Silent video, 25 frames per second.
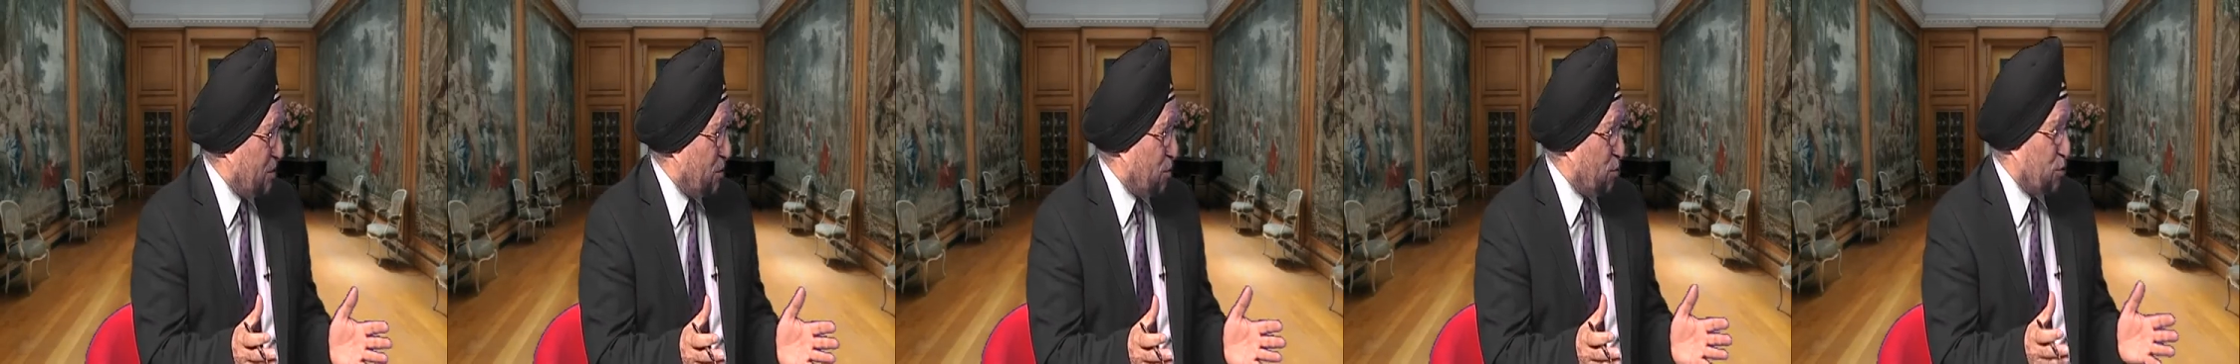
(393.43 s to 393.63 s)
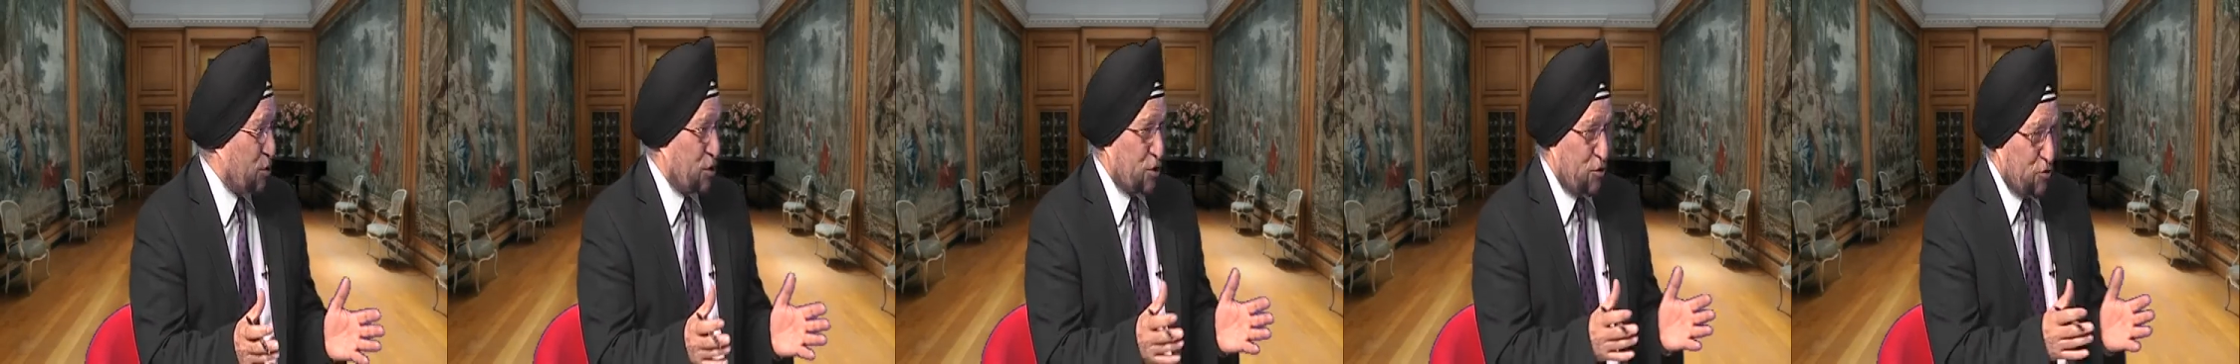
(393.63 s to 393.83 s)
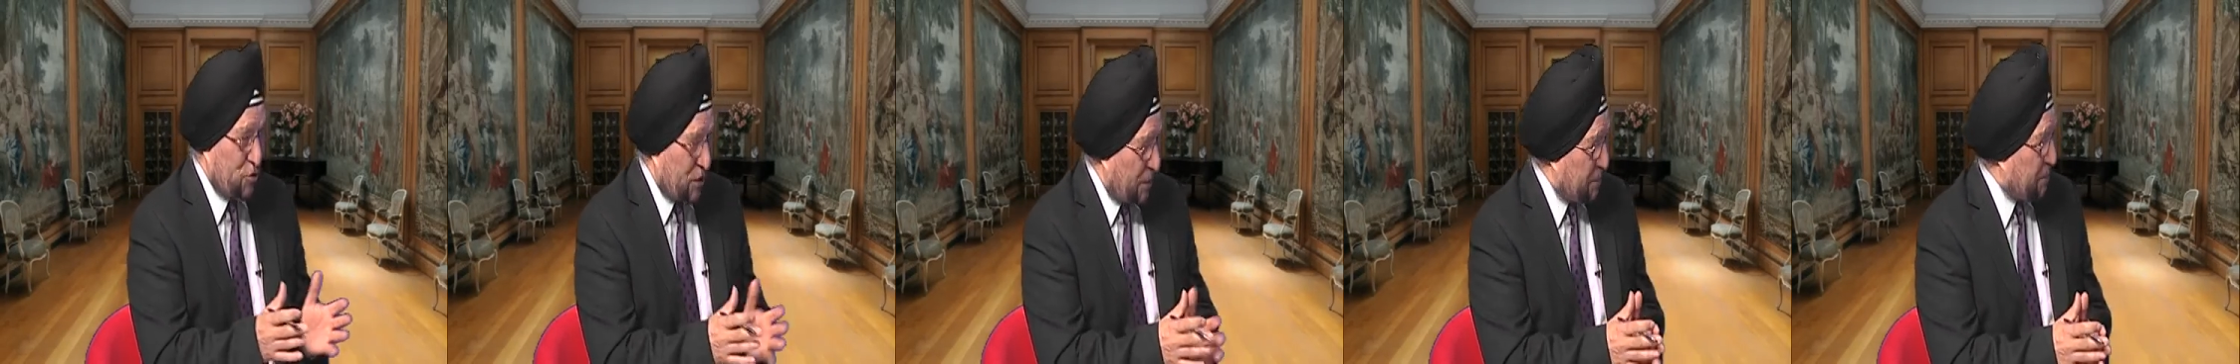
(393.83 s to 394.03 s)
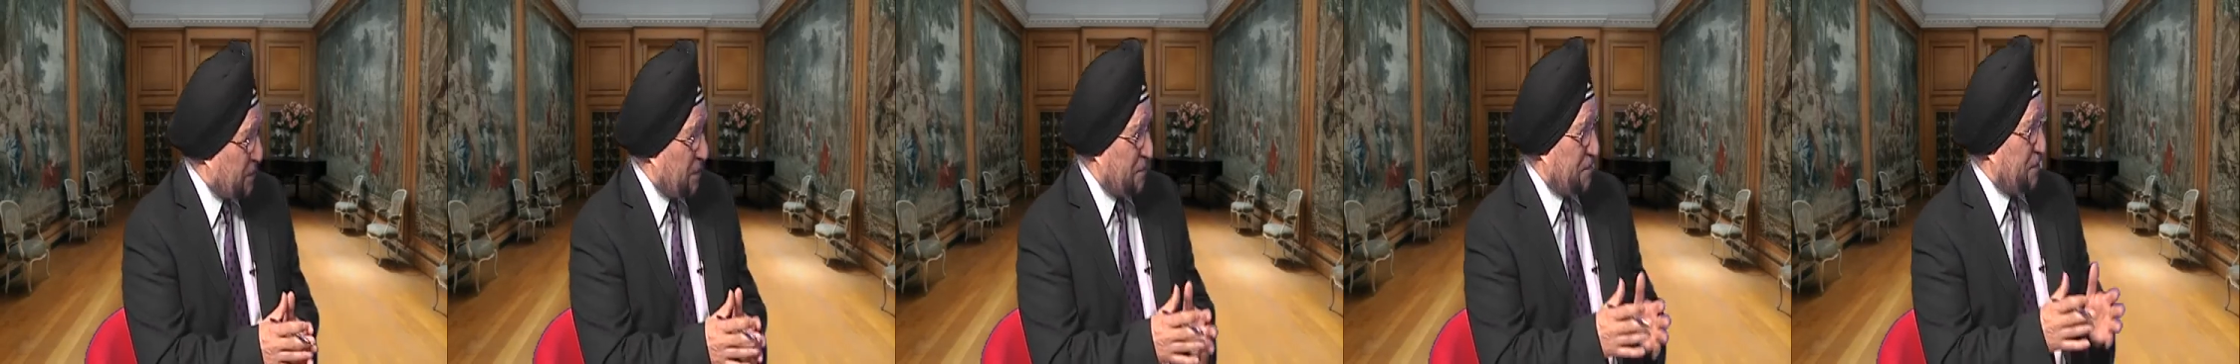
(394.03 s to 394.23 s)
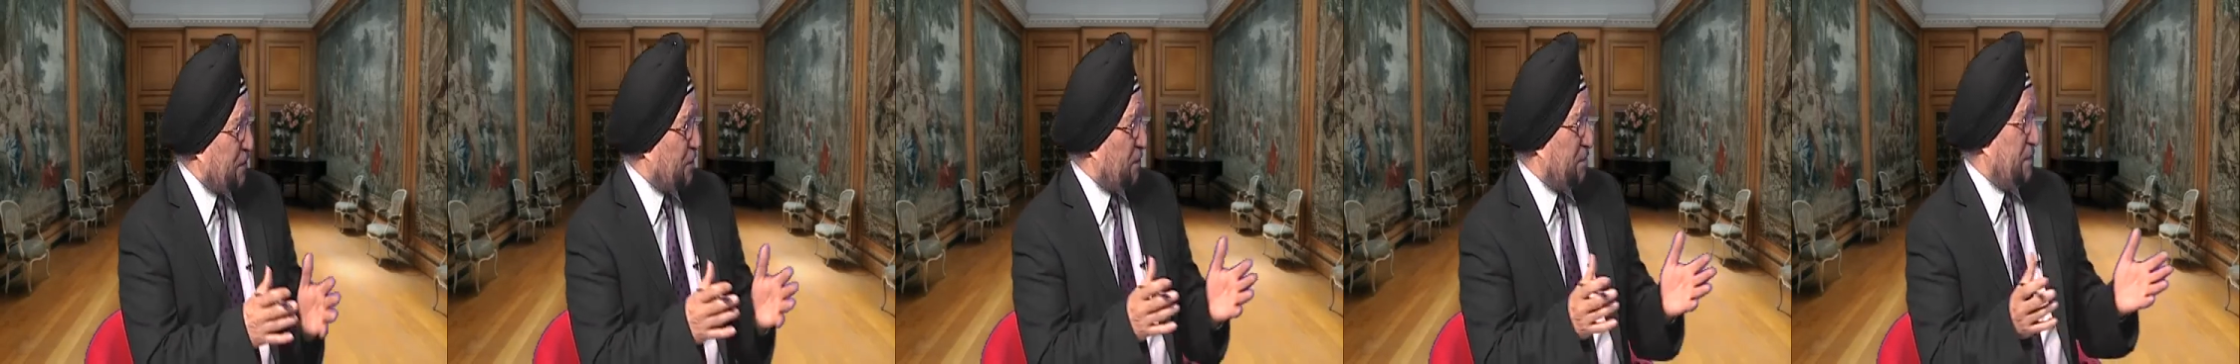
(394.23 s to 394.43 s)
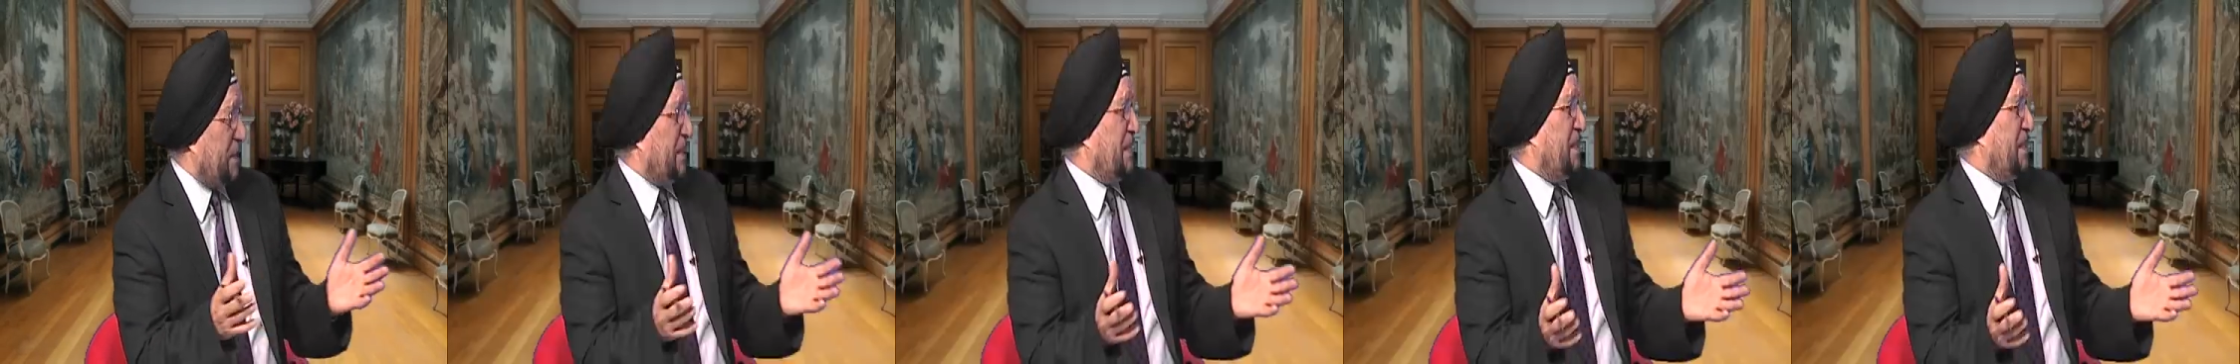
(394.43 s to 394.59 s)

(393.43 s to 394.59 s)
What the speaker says: or strip them from